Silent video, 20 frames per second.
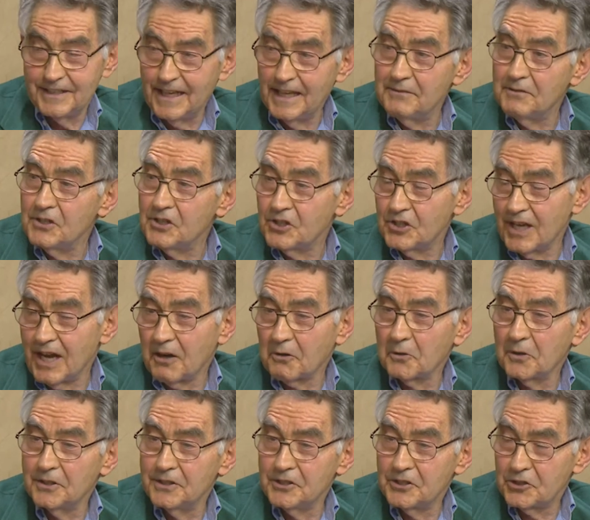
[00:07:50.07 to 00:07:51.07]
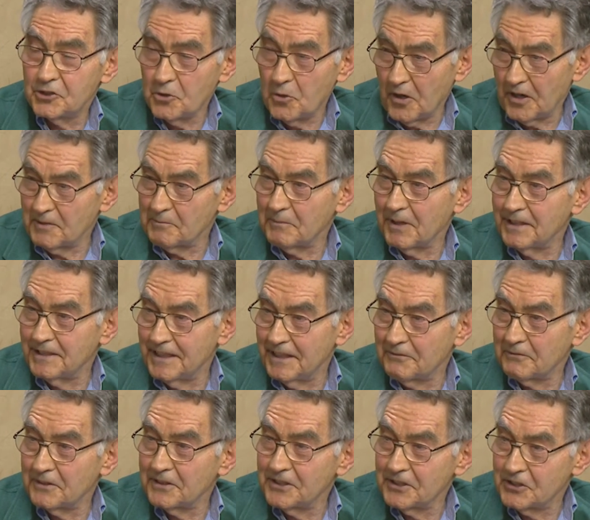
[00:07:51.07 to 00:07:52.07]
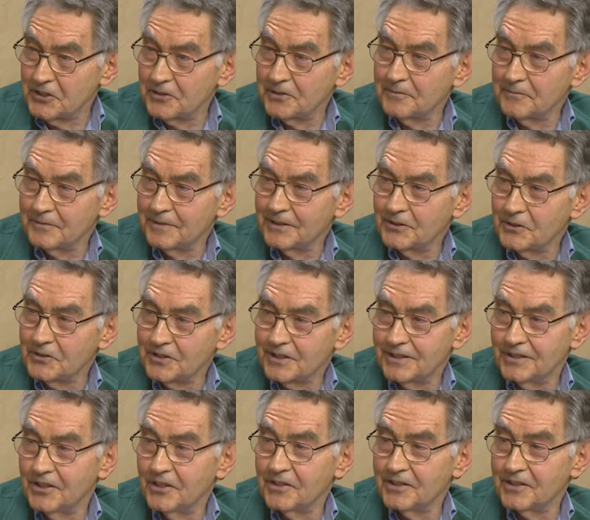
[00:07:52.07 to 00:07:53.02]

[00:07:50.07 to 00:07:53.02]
a Navy shower is short by definition because yeah.